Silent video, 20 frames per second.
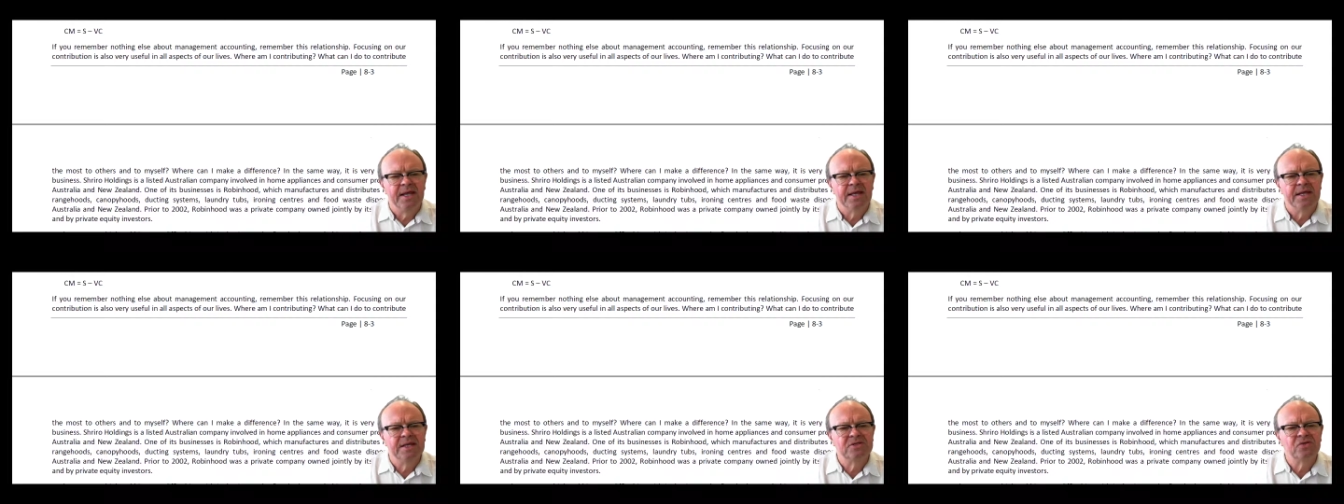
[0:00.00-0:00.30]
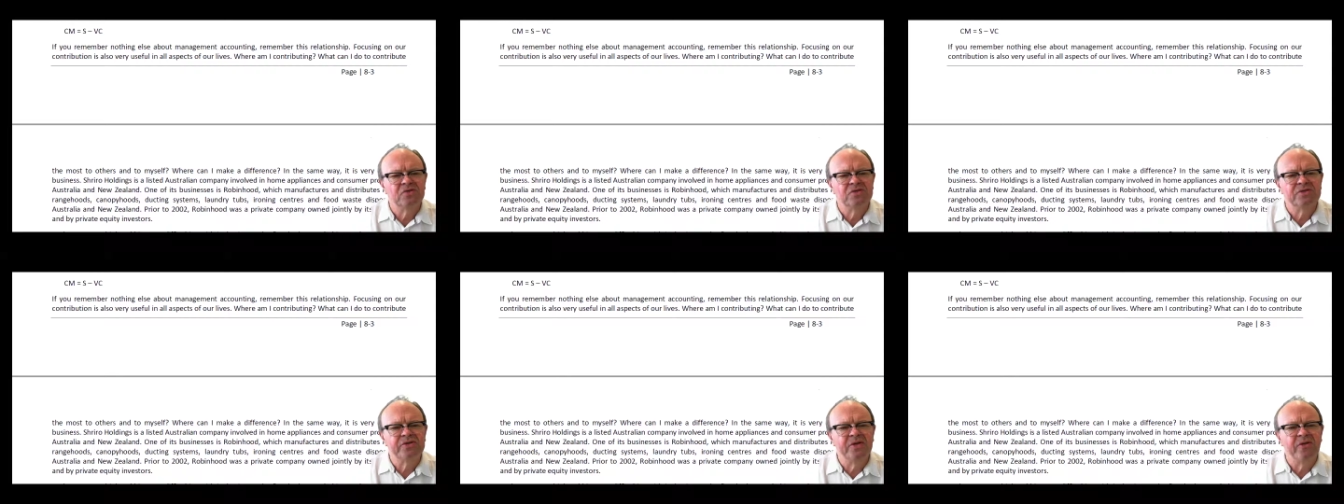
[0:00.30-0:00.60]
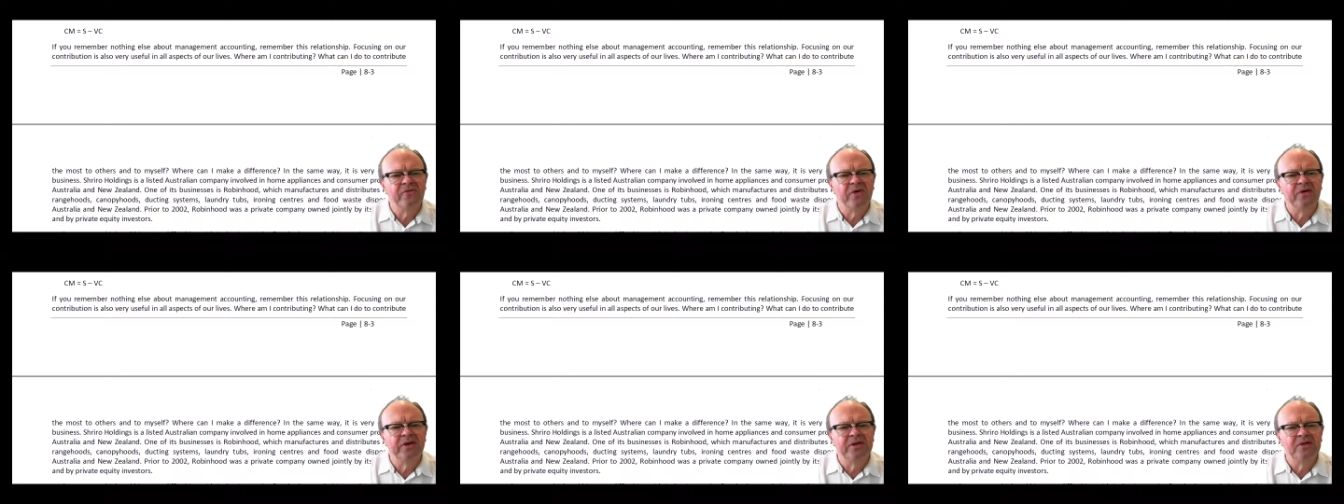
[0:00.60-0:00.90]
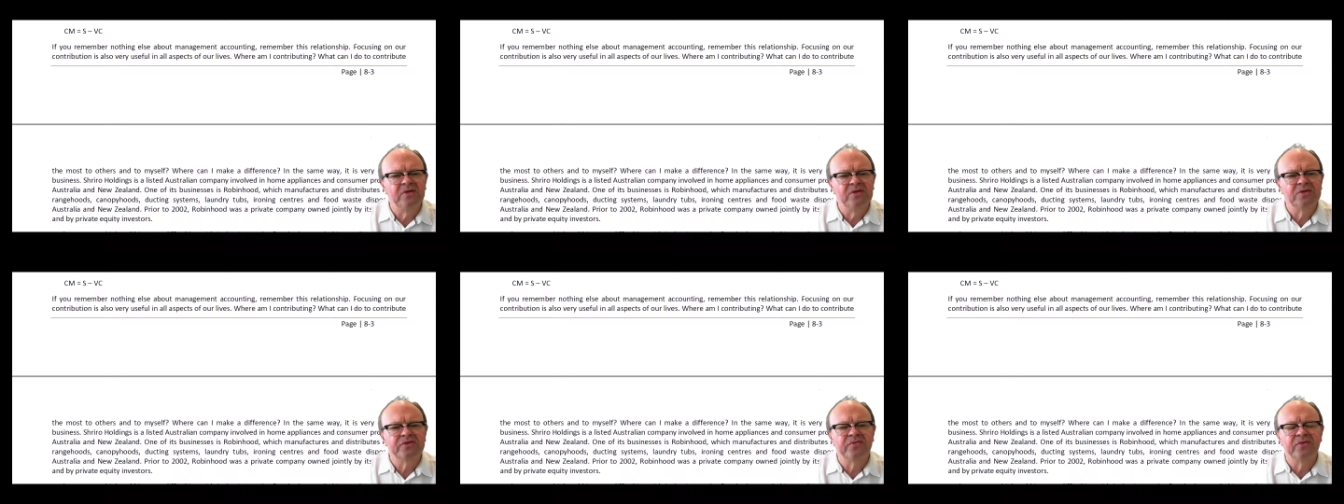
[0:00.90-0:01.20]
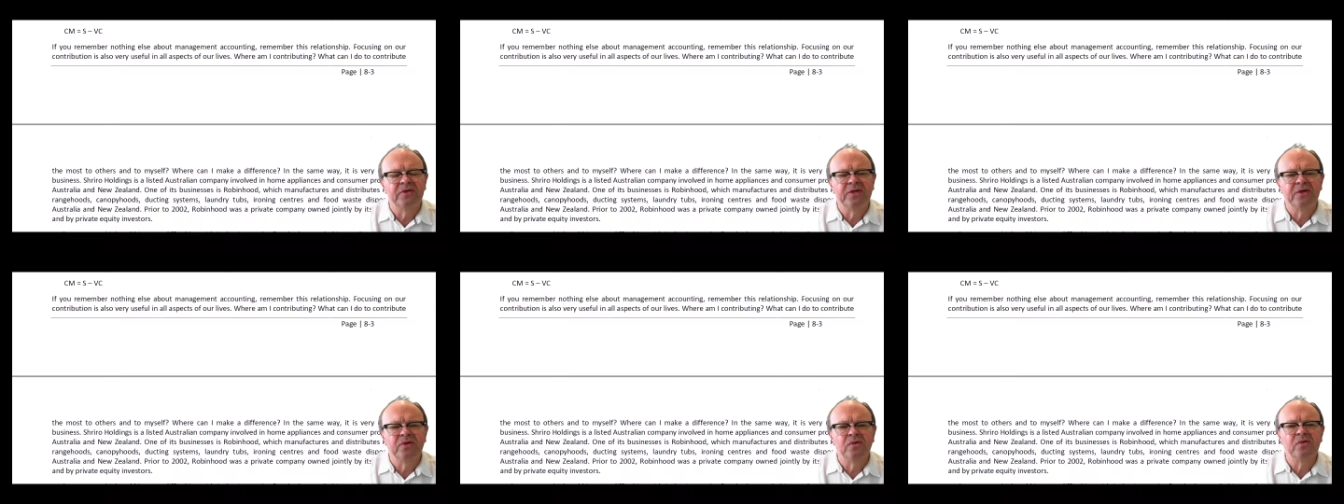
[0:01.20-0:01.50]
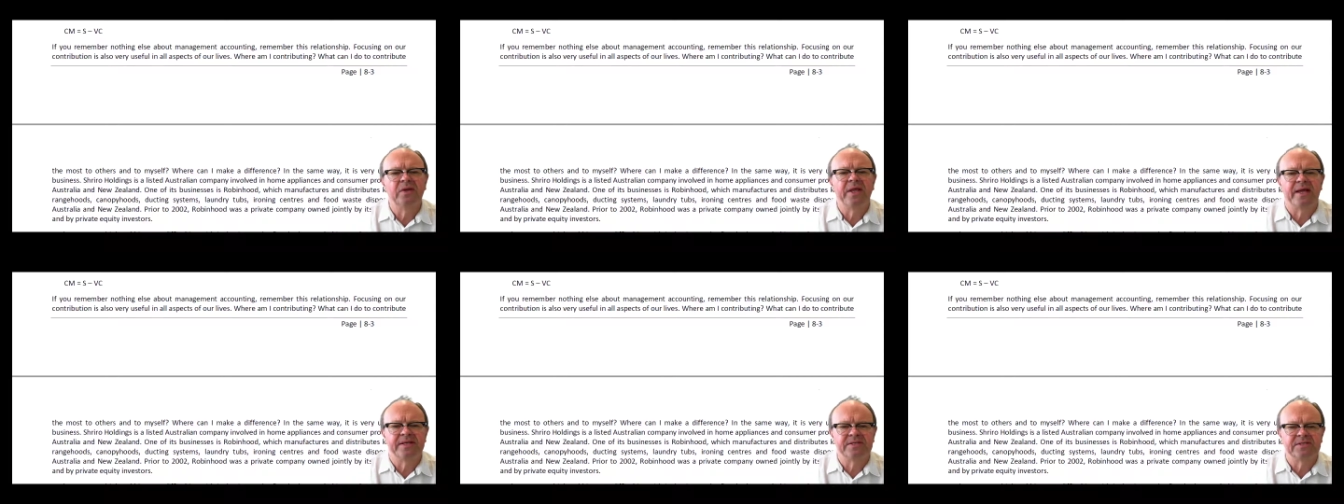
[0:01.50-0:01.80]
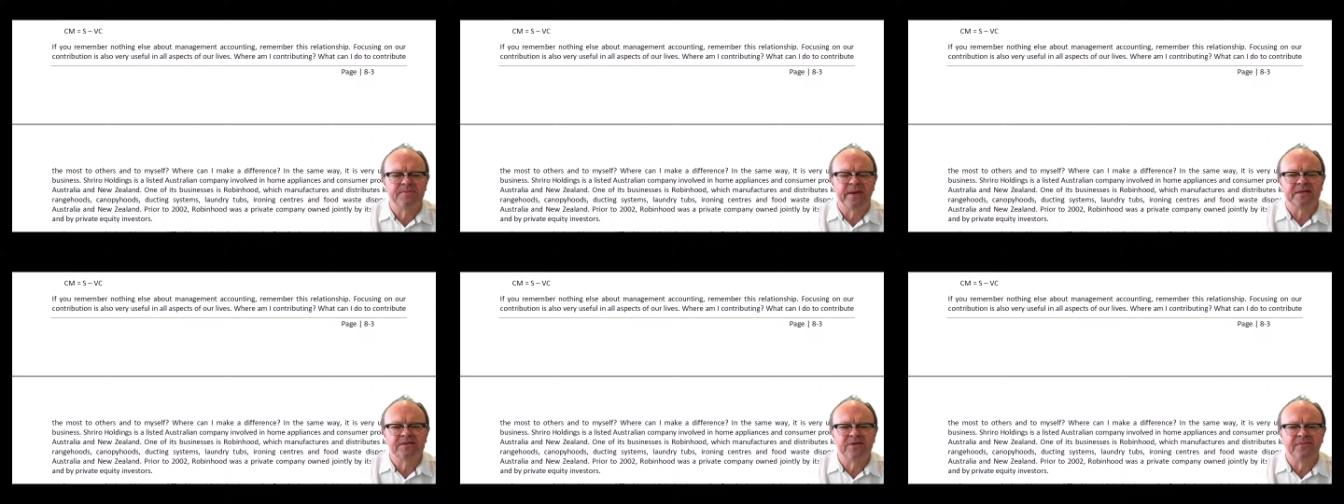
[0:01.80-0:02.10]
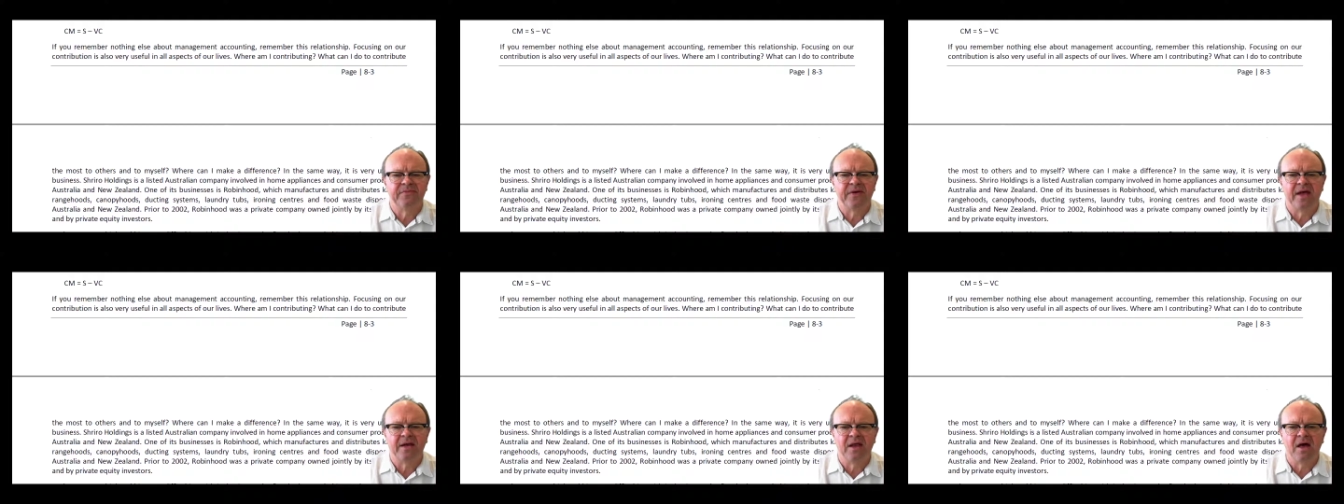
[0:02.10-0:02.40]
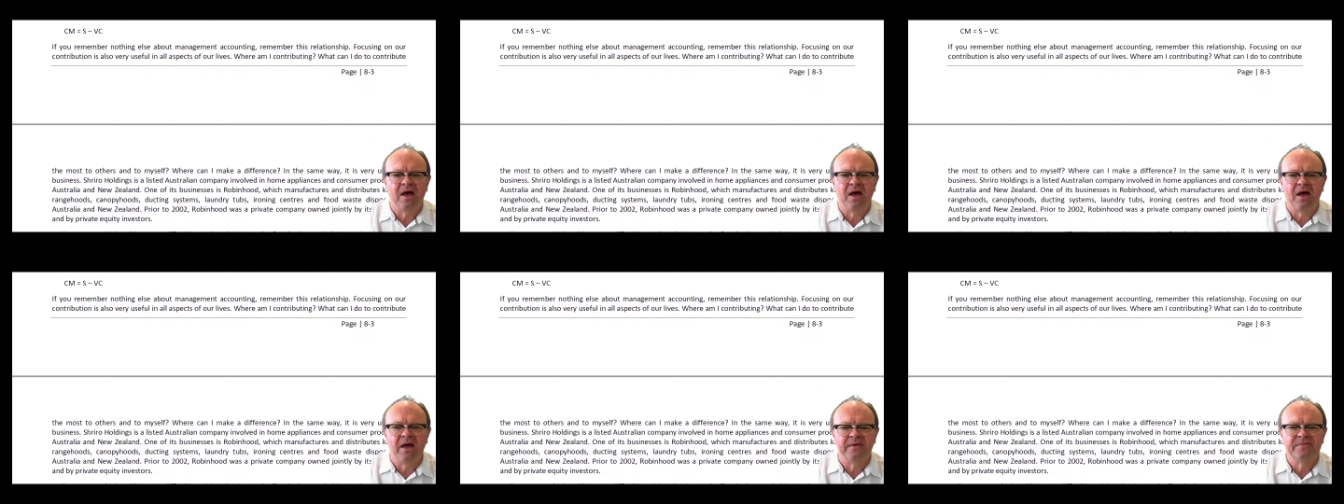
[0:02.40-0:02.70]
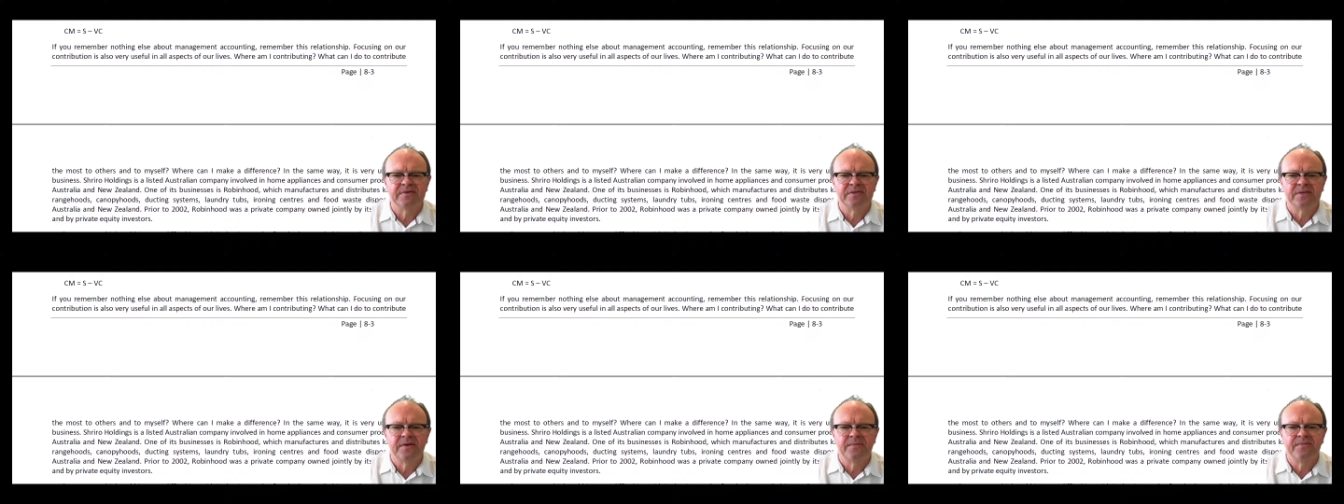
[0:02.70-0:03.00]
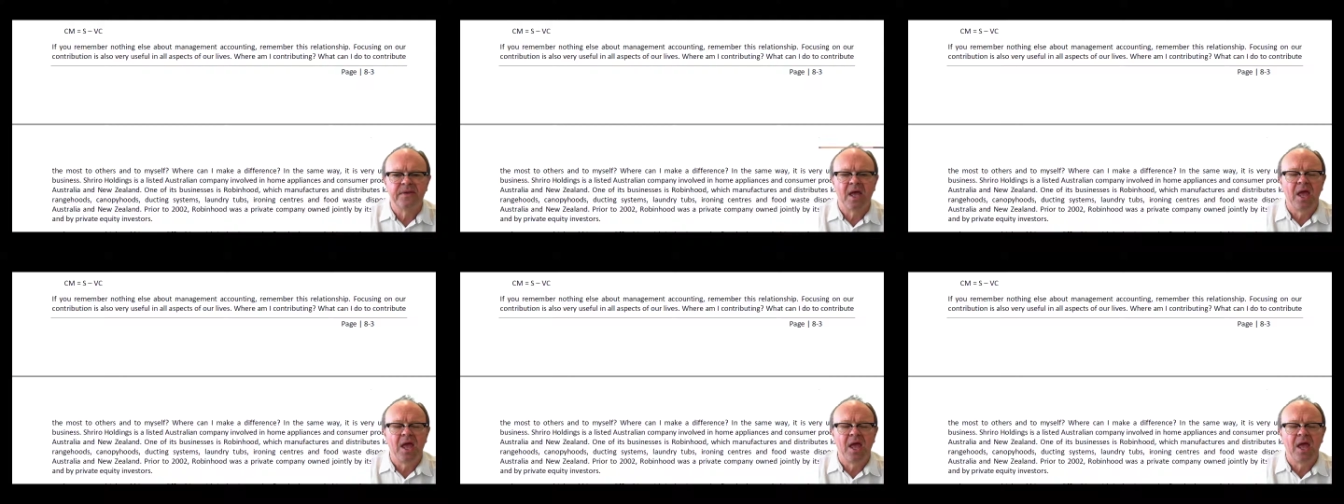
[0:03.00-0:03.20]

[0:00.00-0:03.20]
is also very useful in all aspects of our lives.